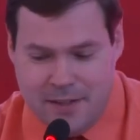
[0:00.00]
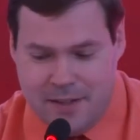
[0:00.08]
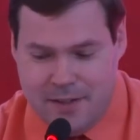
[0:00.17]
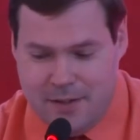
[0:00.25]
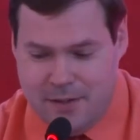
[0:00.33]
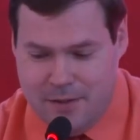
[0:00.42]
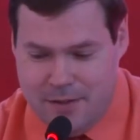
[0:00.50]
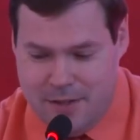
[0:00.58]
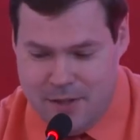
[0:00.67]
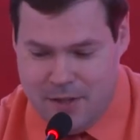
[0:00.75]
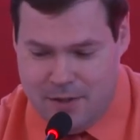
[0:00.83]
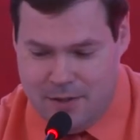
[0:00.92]
and
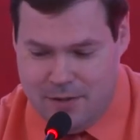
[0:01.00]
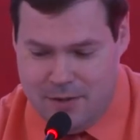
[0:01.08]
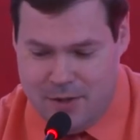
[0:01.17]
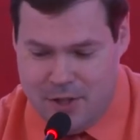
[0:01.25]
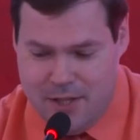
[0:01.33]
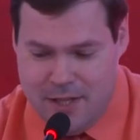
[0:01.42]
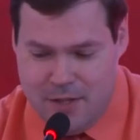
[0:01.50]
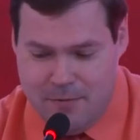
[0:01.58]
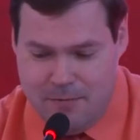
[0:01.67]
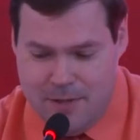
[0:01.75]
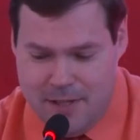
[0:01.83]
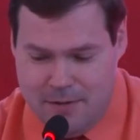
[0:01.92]
is it a steady
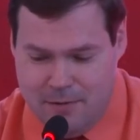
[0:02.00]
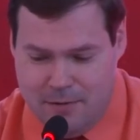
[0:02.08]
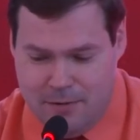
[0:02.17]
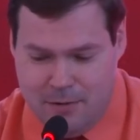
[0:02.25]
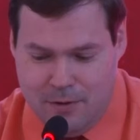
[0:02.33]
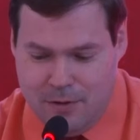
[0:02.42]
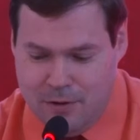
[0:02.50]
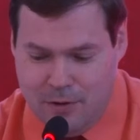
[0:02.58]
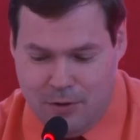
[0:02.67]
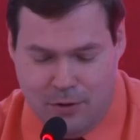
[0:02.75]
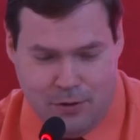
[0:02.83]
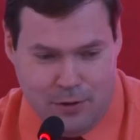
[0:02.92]
way
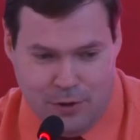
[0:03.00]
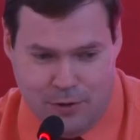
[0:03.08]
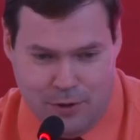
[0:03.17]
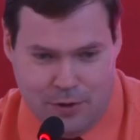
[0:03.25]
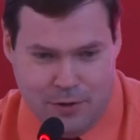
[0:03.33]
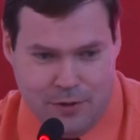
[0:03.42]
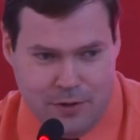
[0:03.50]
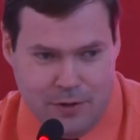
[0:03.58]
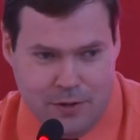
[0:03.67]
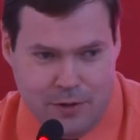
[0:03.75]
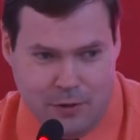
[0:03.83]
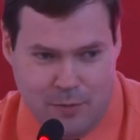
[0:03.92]
or not?
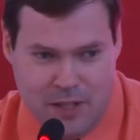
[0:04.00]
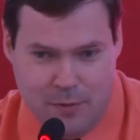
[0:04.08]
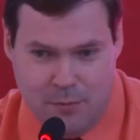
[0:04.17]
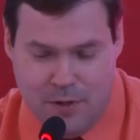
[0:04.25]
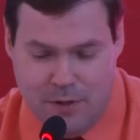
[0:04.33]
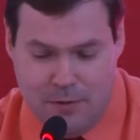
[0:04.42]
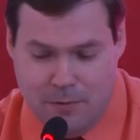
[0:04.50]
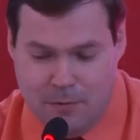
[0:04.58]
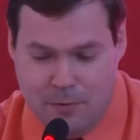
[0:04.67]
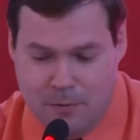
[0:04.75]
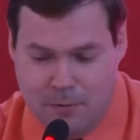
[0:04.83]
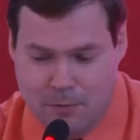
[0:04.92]
Or maybe
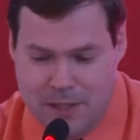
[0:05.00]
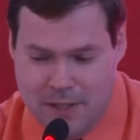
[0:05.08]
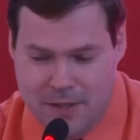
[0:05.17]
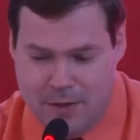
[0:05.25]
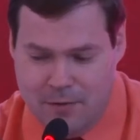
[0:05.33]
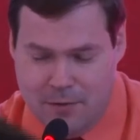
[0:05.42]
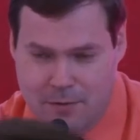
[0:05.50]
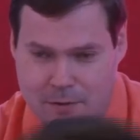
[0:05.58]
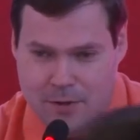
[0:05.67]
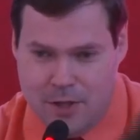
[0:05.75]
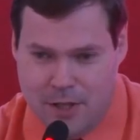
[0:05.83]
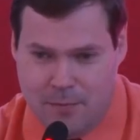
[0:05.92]
we need
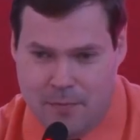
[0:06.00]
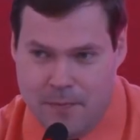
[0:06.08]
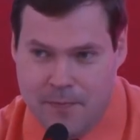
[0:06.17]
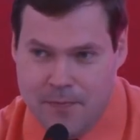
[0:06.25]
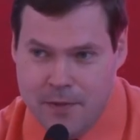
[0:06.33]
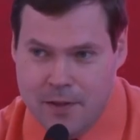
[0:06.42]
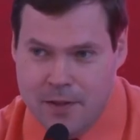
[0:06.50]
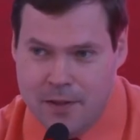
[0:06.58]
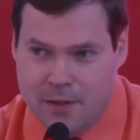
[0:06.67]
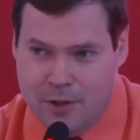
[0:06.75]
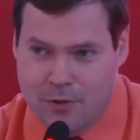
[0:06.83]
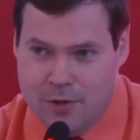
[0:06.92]
some
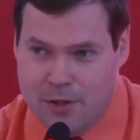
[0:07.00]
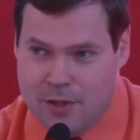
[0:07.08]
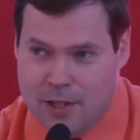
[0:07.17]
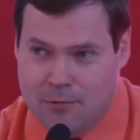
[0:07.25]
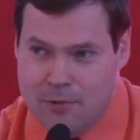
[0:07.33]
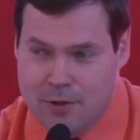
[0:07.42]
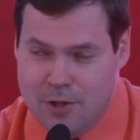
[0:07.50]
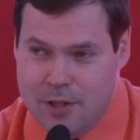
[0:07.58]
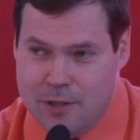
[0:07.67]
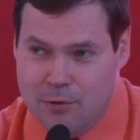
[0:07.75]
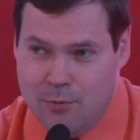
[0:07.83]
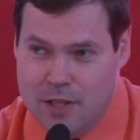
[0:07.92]
not
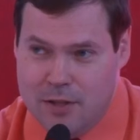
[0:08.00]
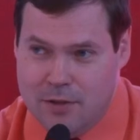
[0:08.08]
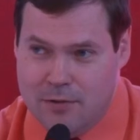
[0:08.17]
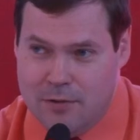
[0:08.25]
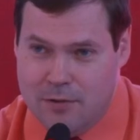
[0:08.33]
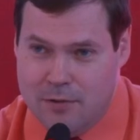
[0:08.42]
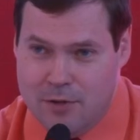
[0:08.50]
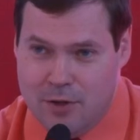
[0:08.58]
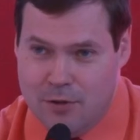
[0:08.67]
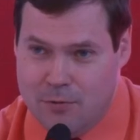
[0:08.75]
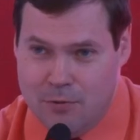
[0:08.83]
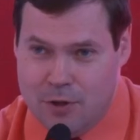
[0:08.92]
technological but
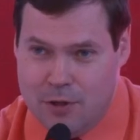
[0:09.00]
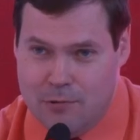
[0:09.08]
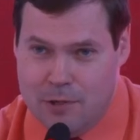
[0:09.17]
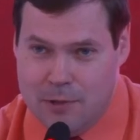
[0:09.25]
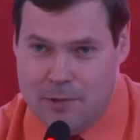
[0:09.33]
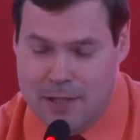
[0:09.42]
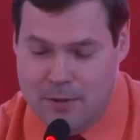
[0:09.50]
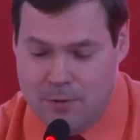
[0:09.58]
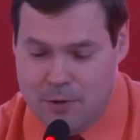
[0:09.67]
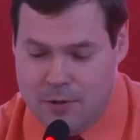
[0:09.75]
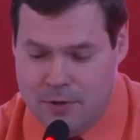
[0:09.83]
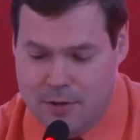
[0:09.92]
social
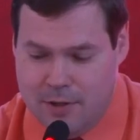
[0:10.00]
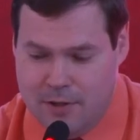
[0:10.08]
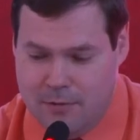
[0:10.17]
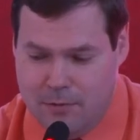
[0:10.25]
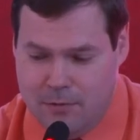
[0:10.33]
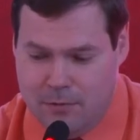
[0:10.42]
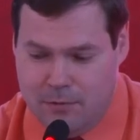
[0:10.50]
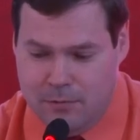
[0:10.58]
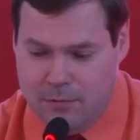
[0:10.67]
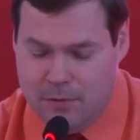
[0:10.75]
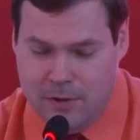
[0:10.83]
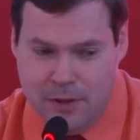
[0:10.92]

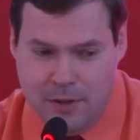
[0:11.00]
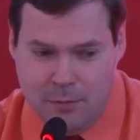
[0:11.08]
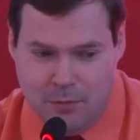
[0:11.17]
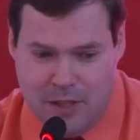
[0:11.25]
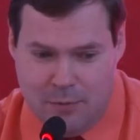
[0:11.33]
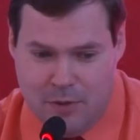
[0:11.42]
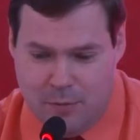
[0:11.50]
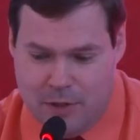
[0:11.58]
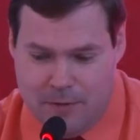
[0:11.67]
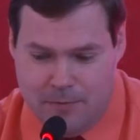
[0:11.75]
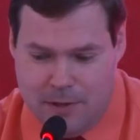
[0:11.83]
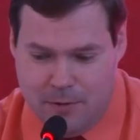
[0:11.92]
revolution, maybe
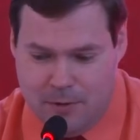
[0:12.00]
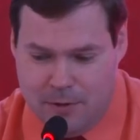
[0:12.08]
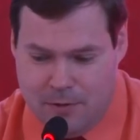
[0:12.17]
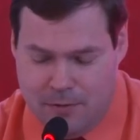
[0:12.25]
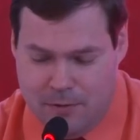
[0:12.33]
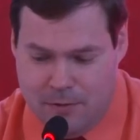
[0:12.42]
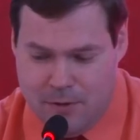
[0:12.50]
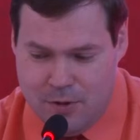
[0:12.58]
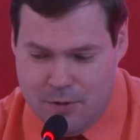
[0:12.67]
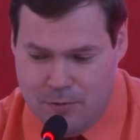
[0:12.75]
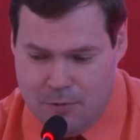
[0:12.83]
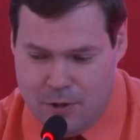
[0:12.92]
profound
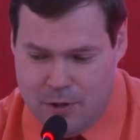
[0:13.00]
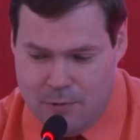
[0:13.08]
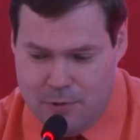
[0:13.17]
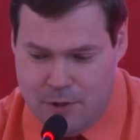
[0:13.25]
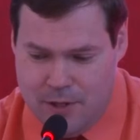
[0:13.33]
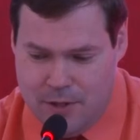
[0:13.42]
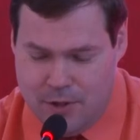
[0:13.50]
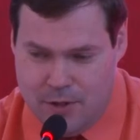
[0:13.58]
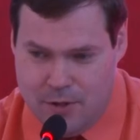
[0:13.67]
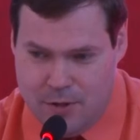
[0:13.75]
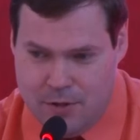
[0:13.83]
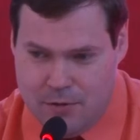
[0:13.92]
social
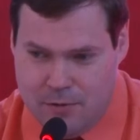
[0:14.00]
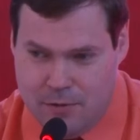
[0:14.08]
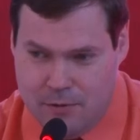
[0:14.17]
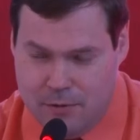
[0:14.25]
changes